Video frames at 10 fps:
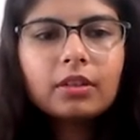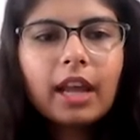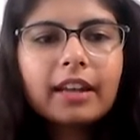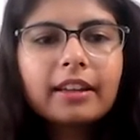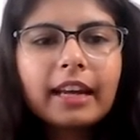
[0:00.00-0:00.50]

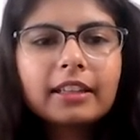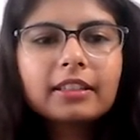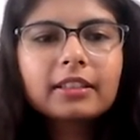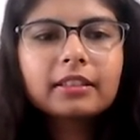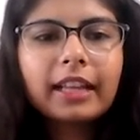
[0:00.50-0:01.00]
And that
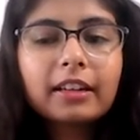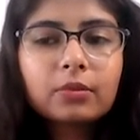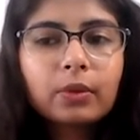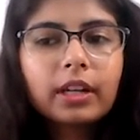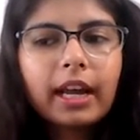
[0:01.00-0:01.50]

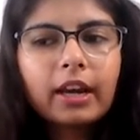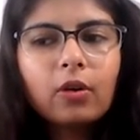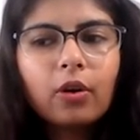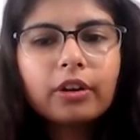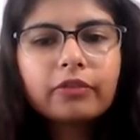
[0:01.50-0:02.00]
is what I
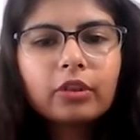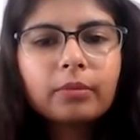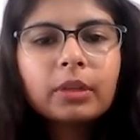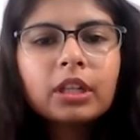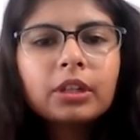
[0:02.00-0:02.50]
got
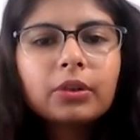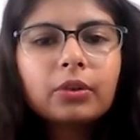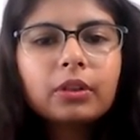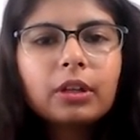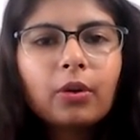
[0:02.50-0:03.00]
from, you
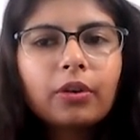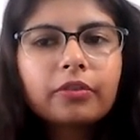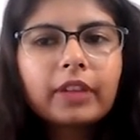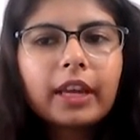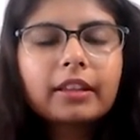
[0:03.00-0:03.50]
know, a lot
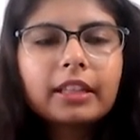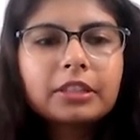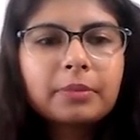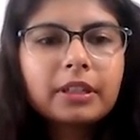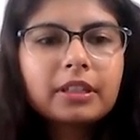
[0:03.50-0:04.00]
of
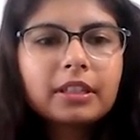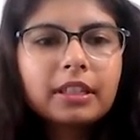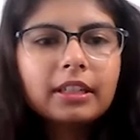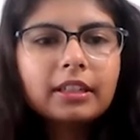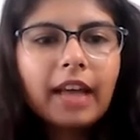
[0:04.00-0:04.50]
things, because
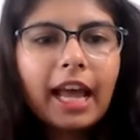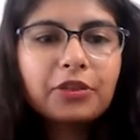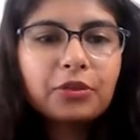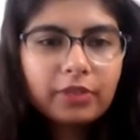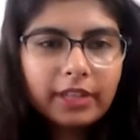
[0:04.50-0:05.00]

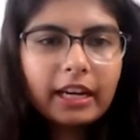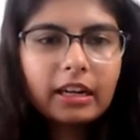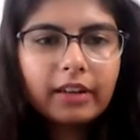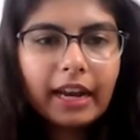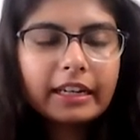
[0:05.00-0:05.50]
as you
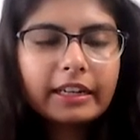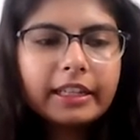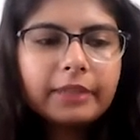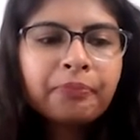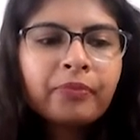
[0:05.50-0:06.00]
said
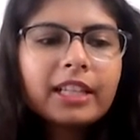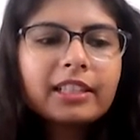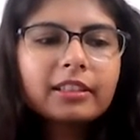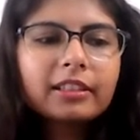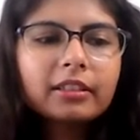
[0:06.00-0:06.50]
rightly,
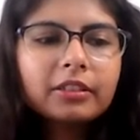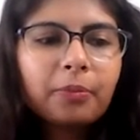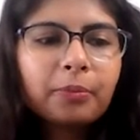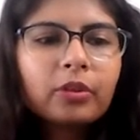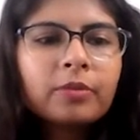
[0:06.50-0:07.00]
it's a your
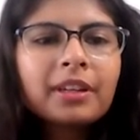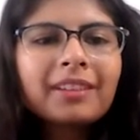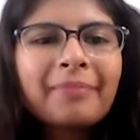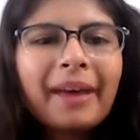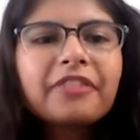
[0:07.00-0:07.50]
poems are
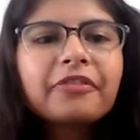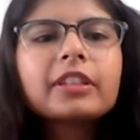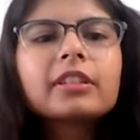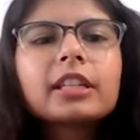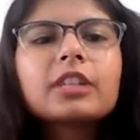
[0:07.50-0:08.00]
a
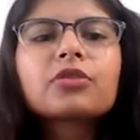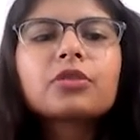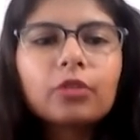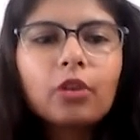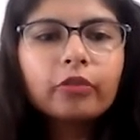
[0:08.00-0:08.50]

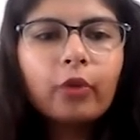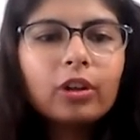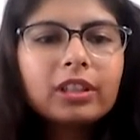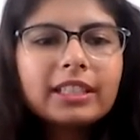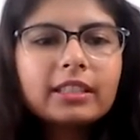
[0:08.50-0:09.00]
manifestation of
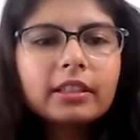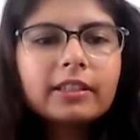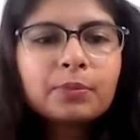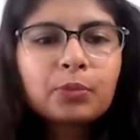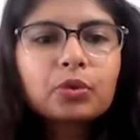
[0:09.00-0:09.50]
all these
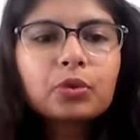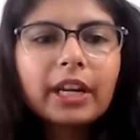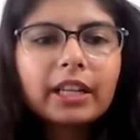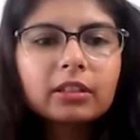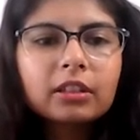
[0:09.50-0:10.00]
things put
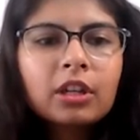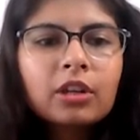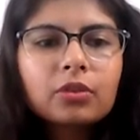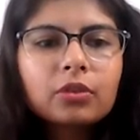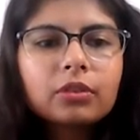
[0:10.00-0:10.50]
together.
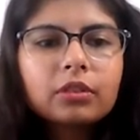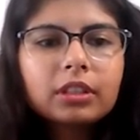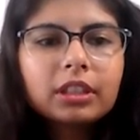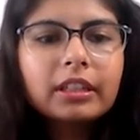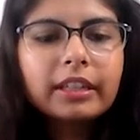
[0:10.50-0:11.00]
So
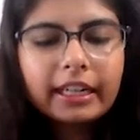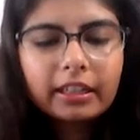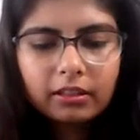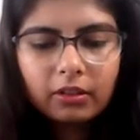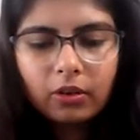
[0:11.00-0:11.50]
the
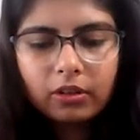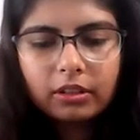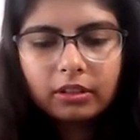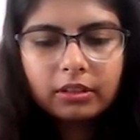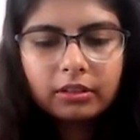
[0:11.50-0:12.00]
narrator or
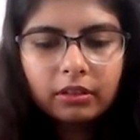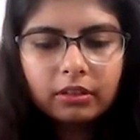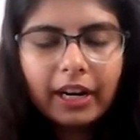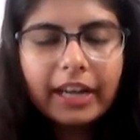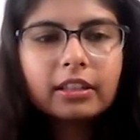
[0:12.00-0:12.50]
the
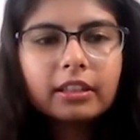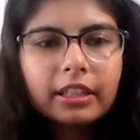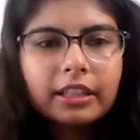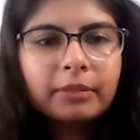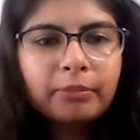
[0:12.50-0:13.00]
writer
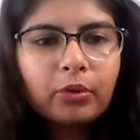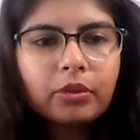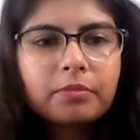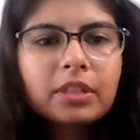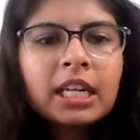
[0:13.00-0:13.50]
in the
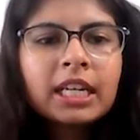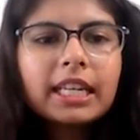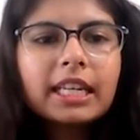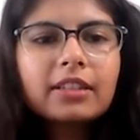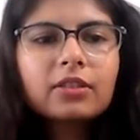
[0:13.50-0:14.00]
poems,
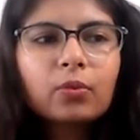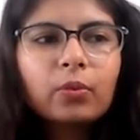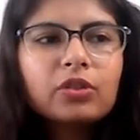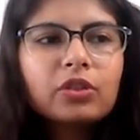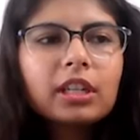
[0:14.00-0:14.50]
he's
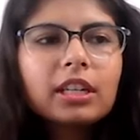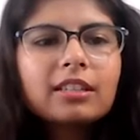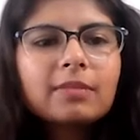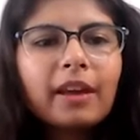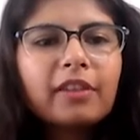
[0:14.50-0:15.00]
wishing,
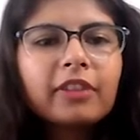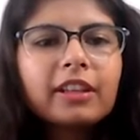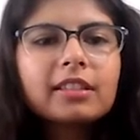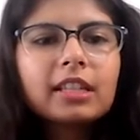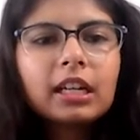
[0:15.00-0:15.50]
he's
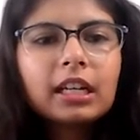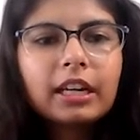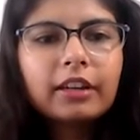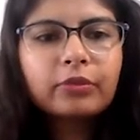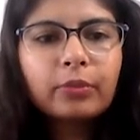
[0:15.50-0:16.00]
manifesting a
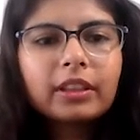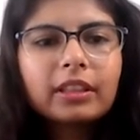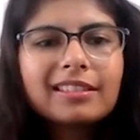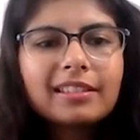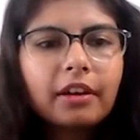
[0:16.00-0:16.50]
love with
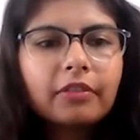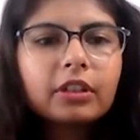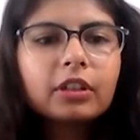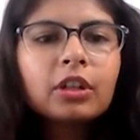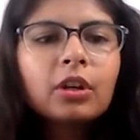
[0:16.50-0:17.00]
his
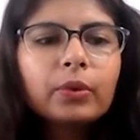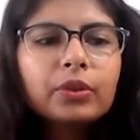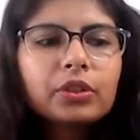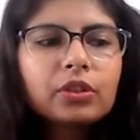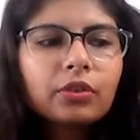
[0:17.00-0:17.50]
lover,
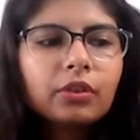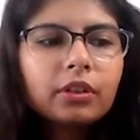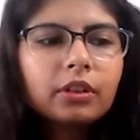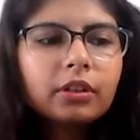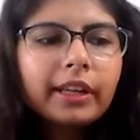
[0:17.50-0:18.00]
which is
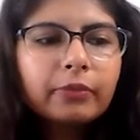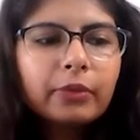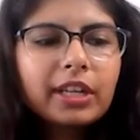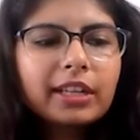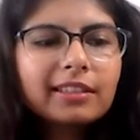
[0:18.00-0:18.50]

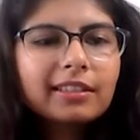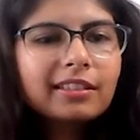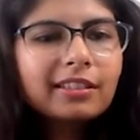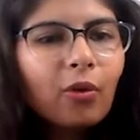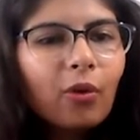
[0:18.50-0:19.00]
which
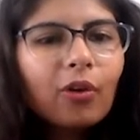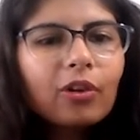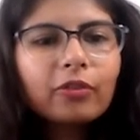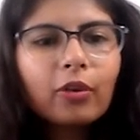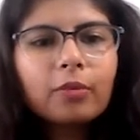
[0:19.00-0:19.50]
exists in
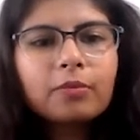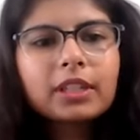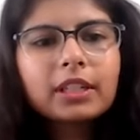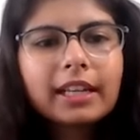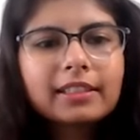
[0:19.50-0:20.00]
all
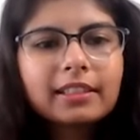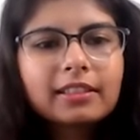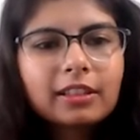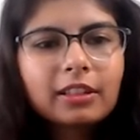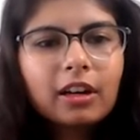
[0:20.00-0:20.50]
forms. It
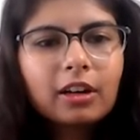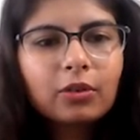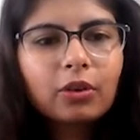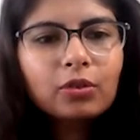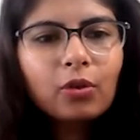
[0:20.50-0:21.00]
exists in
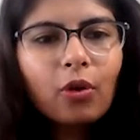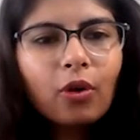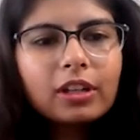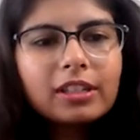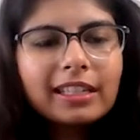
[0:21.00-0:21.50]
across
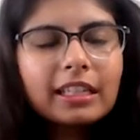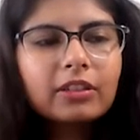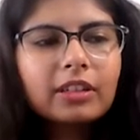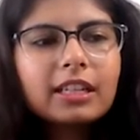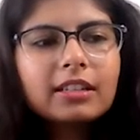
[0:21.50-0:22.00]
all
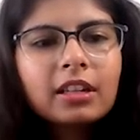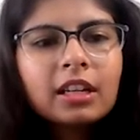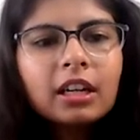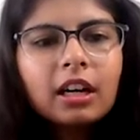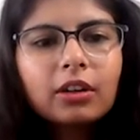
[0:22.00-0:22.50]
sceneries,
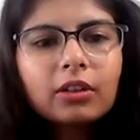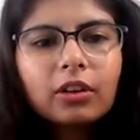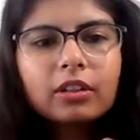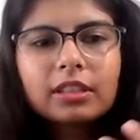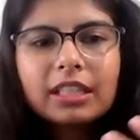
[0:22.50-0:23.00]

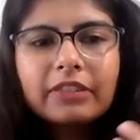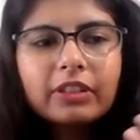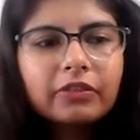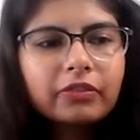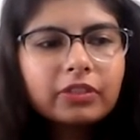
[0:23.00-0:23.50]
across,
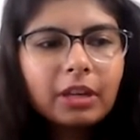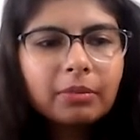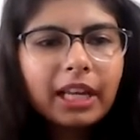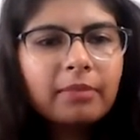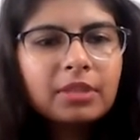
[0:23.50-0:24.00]
even if
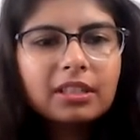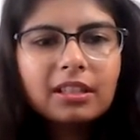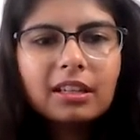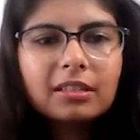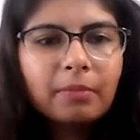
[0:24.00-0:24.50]
sometimes it's
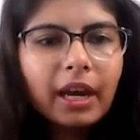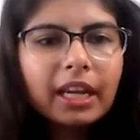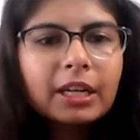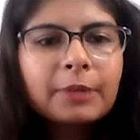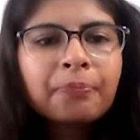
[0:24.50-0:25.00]
in his
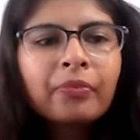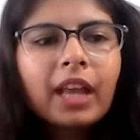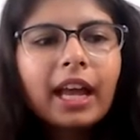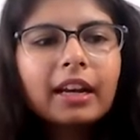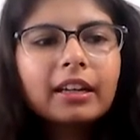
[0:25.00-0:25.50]
mind.
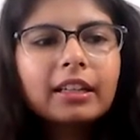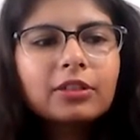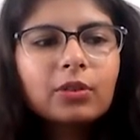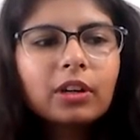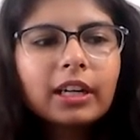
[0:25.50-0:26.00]
And
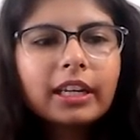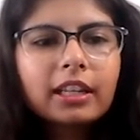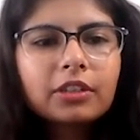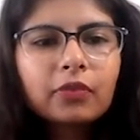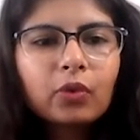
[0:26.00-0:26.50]
it's not like
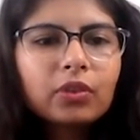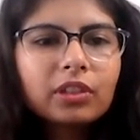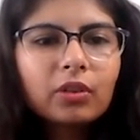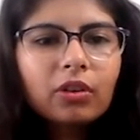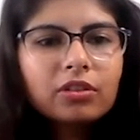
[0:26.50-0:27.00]
he's
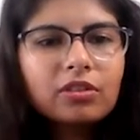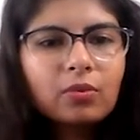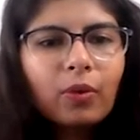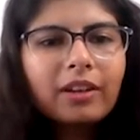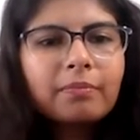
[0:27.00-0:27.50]
focusing on just
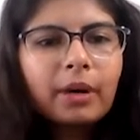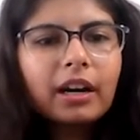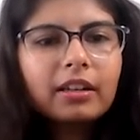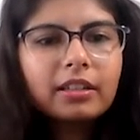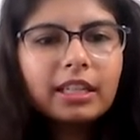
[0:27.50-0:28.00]
one
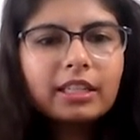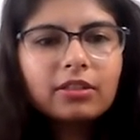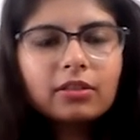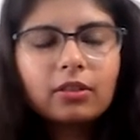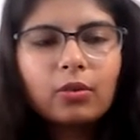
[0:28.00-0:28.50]
part.
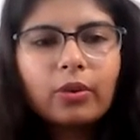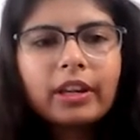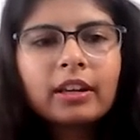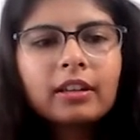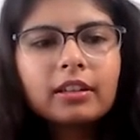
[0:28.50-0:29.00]
He's
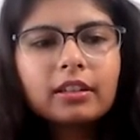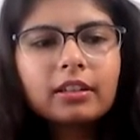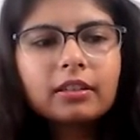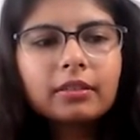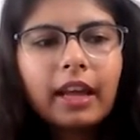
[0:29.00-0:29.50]
going
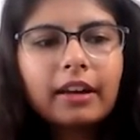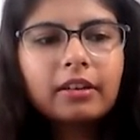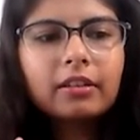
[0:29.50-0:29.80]
and,